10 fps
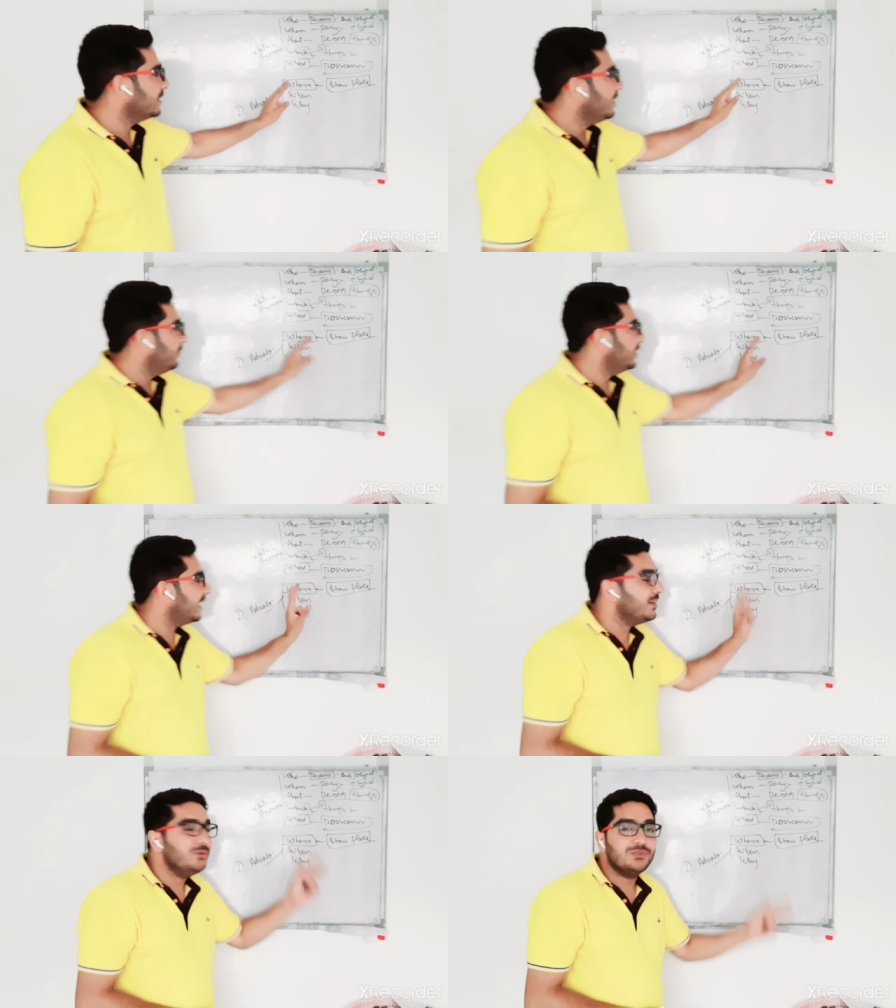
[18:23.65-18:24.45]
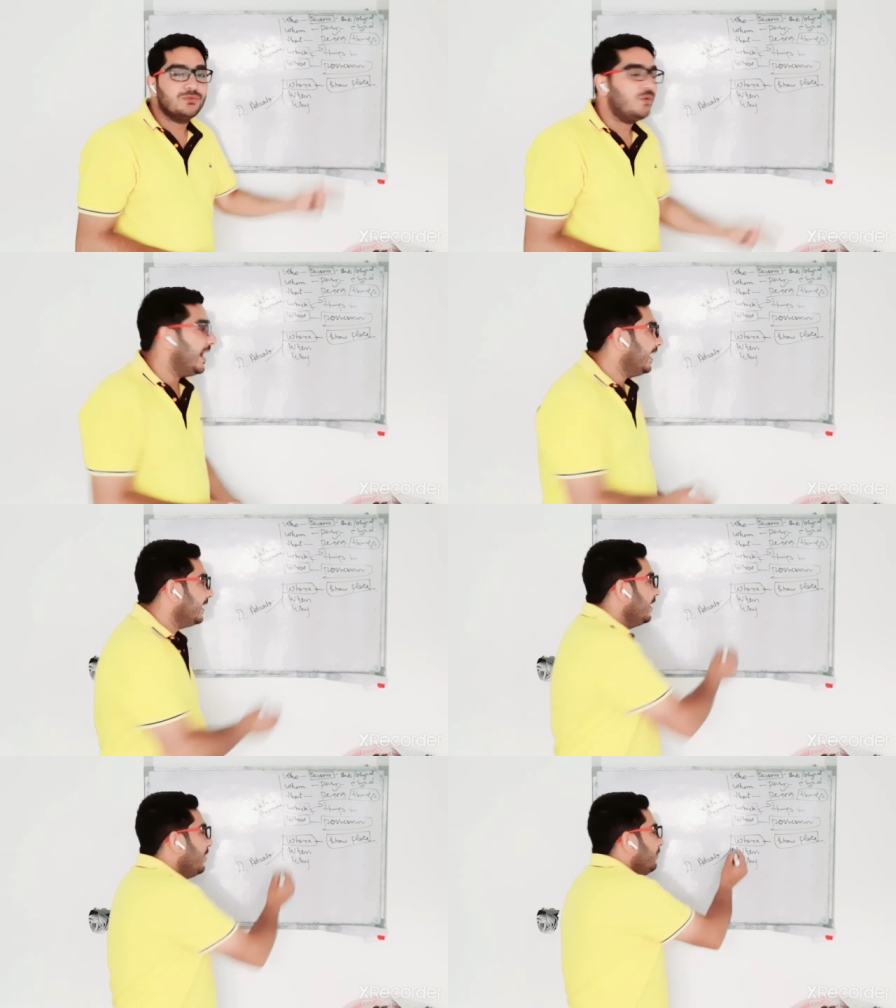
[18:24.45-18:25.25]
we can use where.
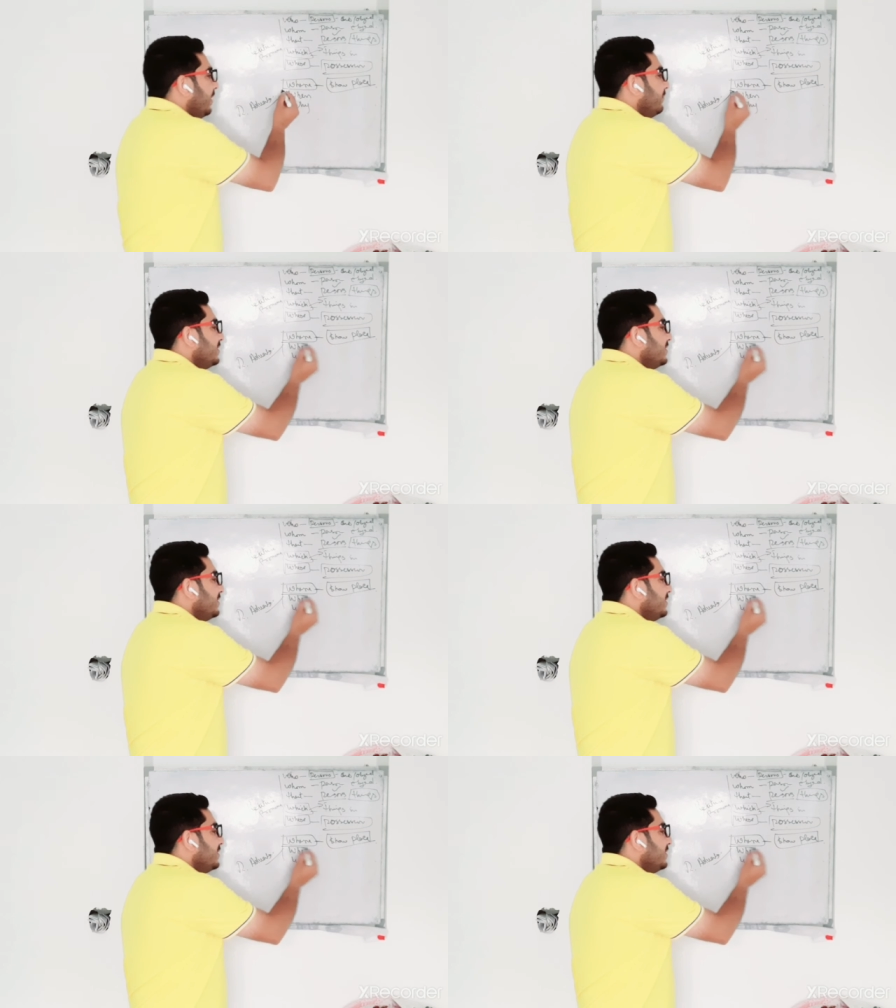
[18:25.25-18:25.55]
When we